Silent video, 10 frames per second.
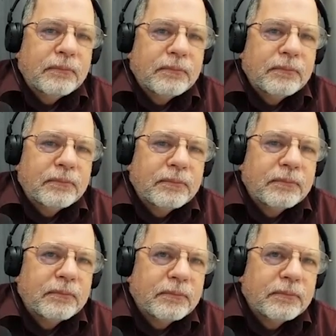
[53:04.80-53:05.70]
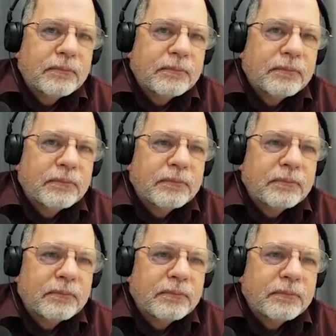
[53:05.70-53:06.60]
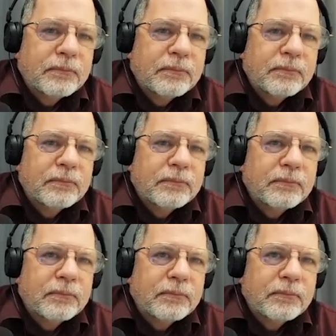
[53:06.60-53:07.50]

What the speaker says: [no speech]